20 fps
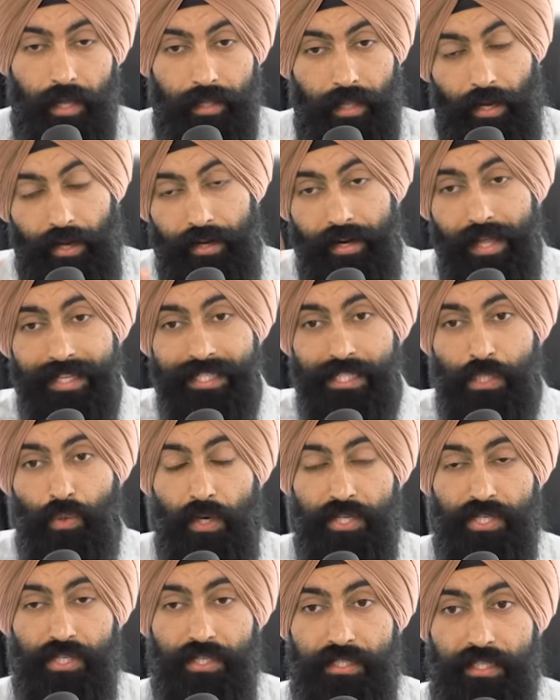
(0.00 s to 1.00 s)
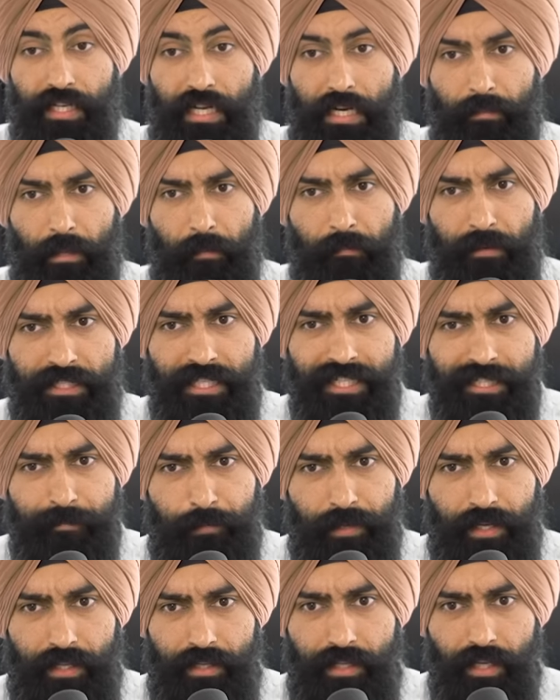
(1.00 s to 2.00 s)
Now, your next question is going to be, but
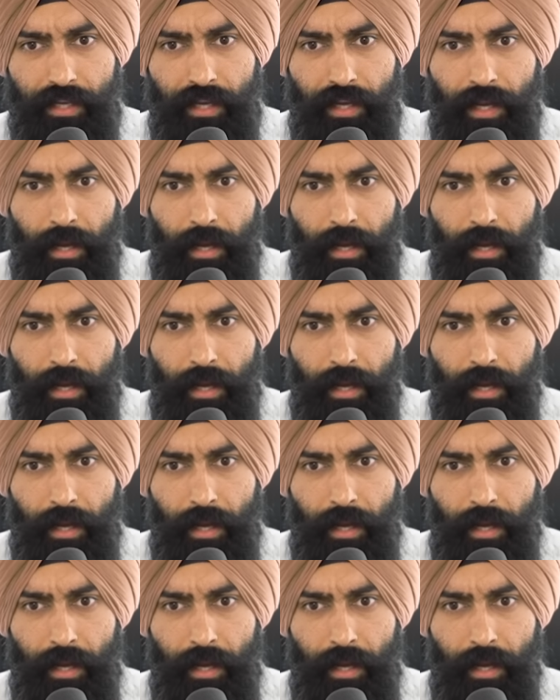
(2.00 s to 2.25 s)
Jaspreet,